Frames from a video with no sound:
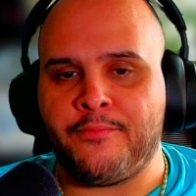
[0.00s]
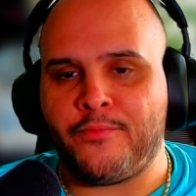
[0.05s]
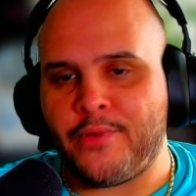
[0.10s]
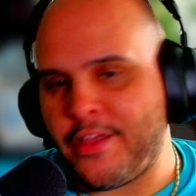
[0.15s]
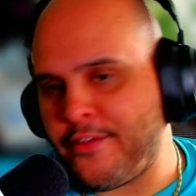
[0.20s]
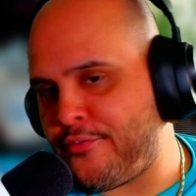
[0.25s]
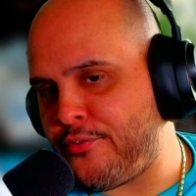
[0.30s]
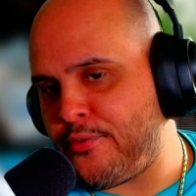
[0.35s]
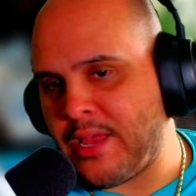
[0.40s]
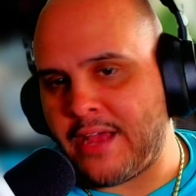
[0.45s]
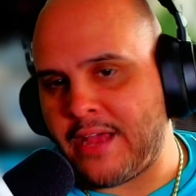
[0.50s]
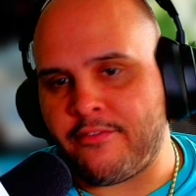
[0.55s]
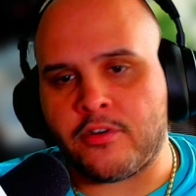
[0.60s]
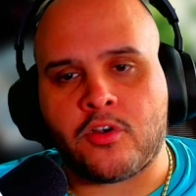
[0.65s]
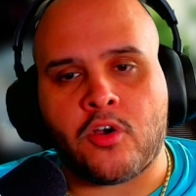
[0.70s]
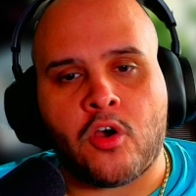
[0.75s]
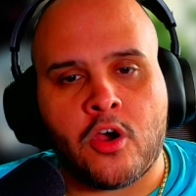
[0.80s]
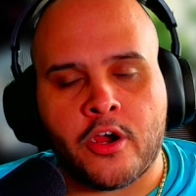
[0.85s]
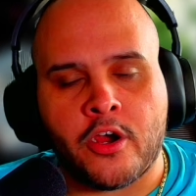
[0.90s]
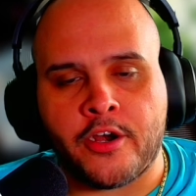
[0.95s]
If you have a
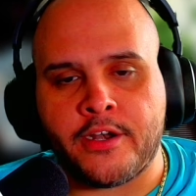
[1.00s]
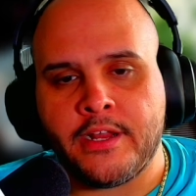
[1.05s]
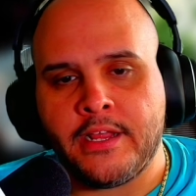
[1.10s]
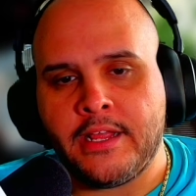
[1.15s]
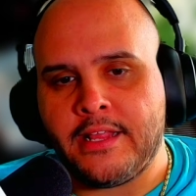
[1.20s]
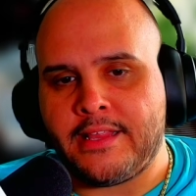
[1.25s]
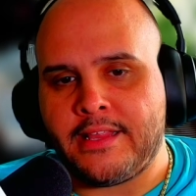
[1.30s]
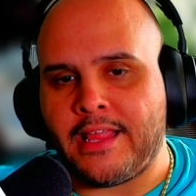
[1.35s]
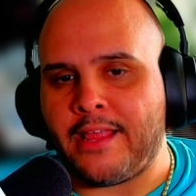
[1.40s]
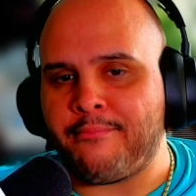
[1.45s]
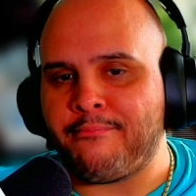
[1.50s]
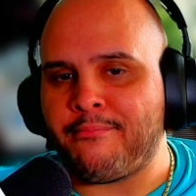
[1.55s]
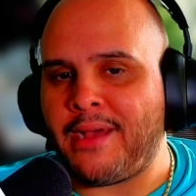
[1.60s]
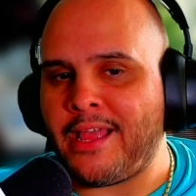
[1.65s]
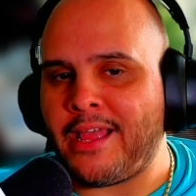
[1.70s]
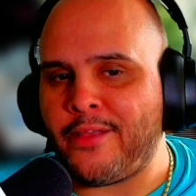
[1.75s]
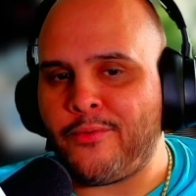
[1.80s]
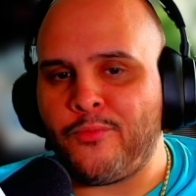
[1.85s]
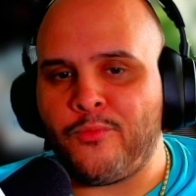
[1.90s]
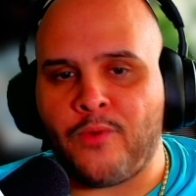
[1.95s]
card, they
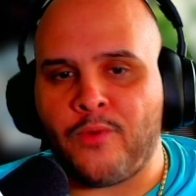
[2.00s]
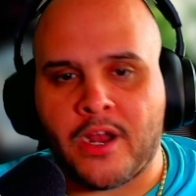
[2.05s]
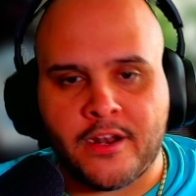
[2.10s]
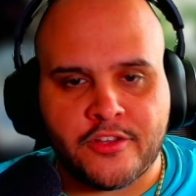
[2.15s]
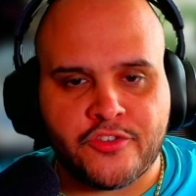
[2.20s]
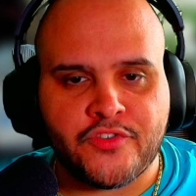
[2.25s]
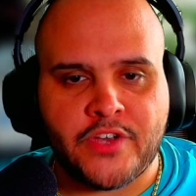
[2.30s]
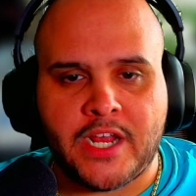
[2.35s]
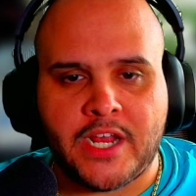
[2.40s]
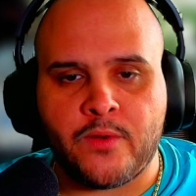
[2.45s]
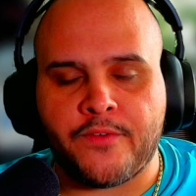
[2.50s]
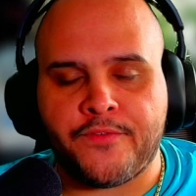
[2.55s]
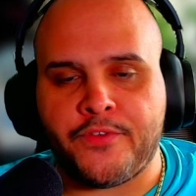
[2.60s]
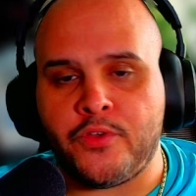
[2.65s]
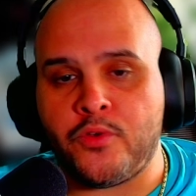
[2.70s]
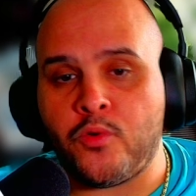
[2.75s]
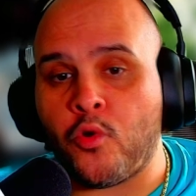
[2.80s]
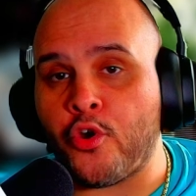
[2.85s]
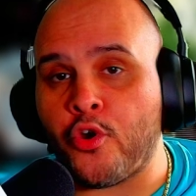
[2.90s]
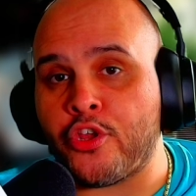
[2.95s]
might want to trade with
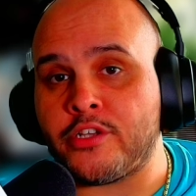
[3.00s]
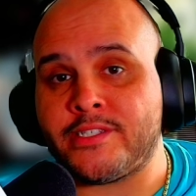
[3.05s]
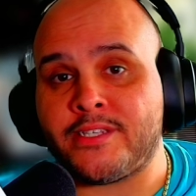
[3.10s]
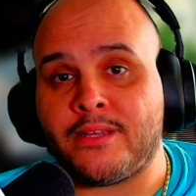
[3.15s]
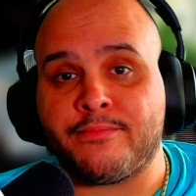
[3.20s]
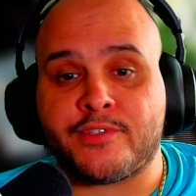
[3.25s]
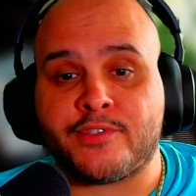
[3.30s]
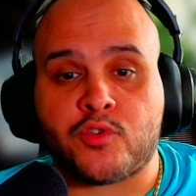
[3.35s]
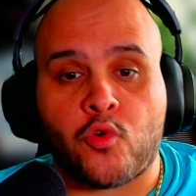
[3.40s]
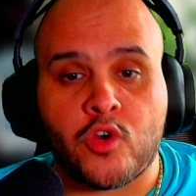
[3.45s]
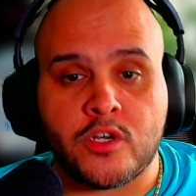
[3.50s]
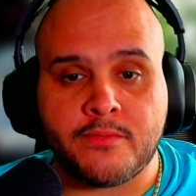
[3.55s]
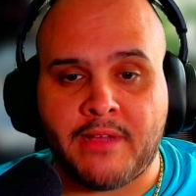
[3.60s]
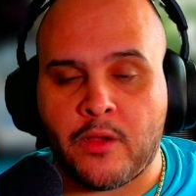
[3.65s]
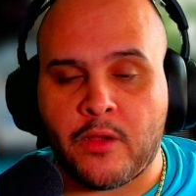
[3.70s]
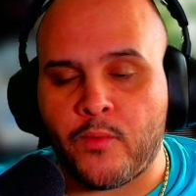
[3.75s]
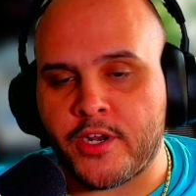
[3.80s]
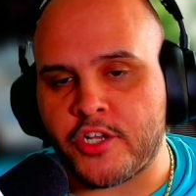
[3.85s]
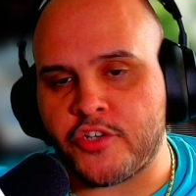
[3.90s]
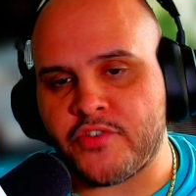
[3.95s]
you, or some stores
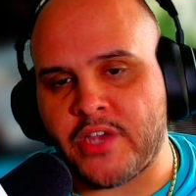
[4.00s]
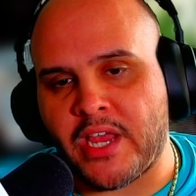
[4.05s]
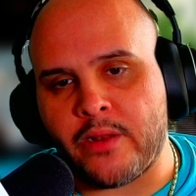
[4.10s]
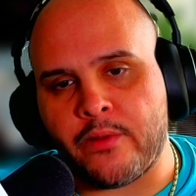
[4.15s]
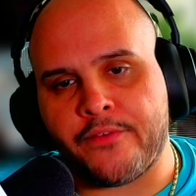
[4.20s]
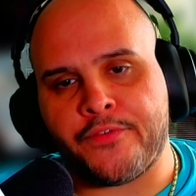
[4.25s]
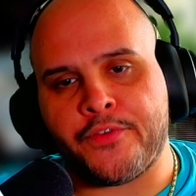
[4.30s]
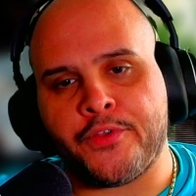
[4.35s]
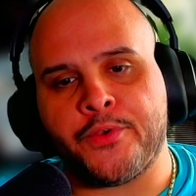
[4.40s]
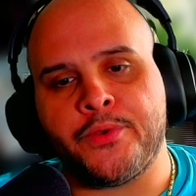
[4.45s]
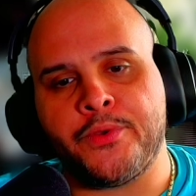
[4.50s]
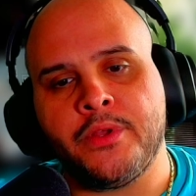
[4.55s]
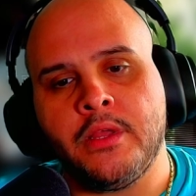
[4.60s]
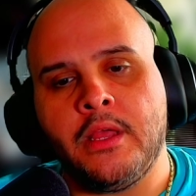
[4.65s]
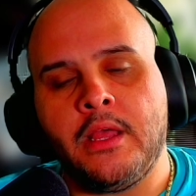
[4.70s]
might want to trade with you.